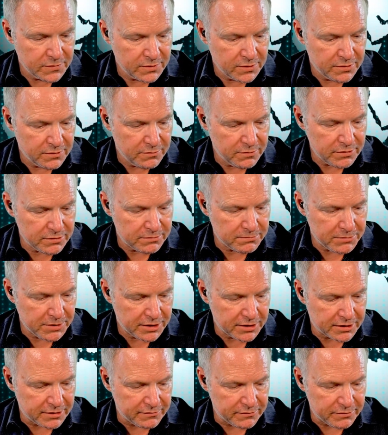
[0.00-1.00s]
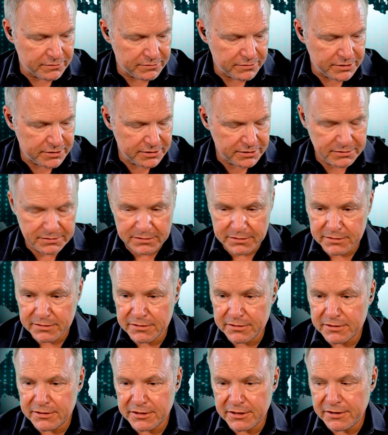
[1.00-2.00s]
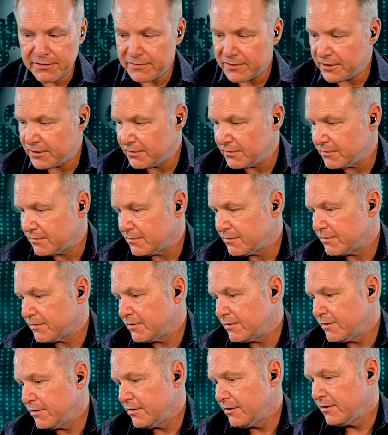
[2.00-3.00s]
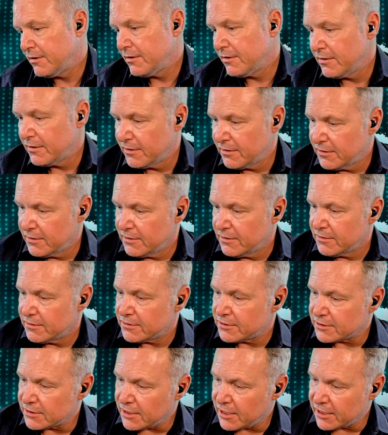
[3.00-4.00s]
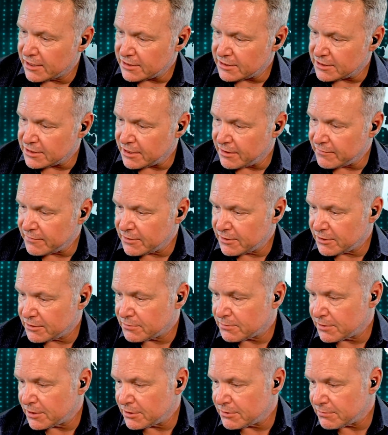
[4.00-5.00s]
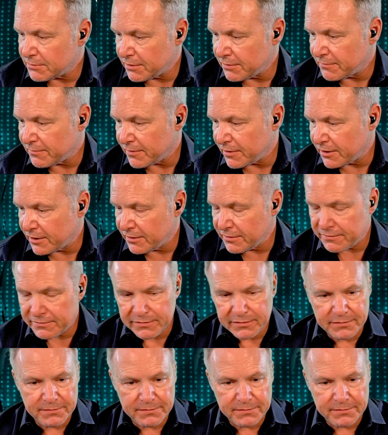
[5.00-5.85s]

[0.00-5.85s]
Welcome back, everyone. Good evening. July 7th, 2025.